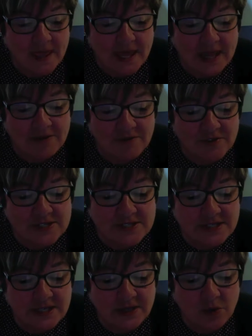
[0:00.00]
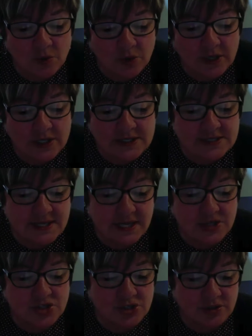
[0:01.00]
and Visiting
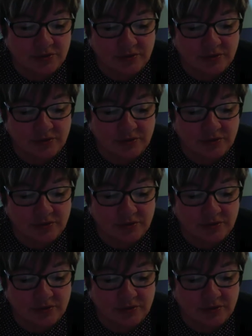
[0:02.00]
Organization